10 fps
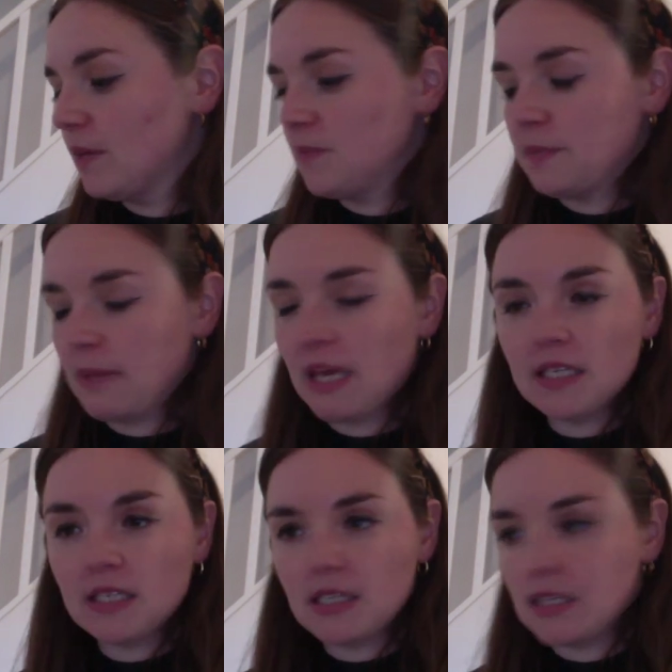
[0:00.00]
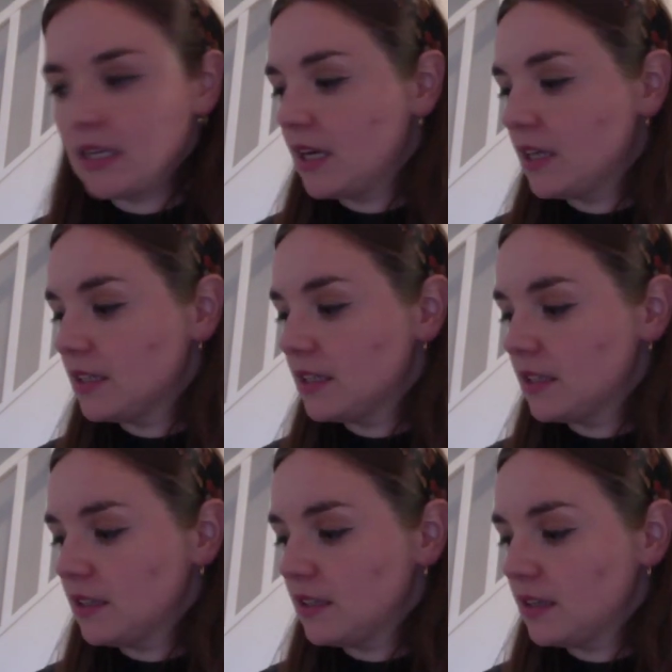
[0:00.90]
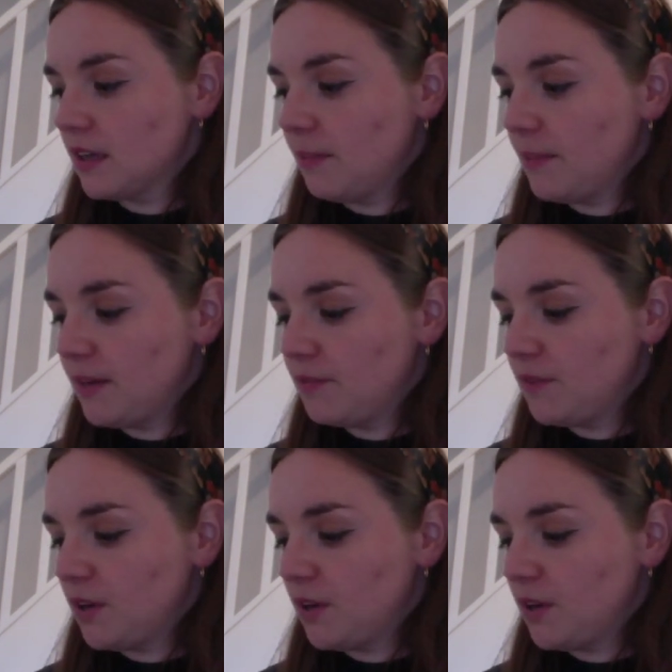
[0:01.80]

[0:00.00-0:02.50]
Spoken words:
spend a bit of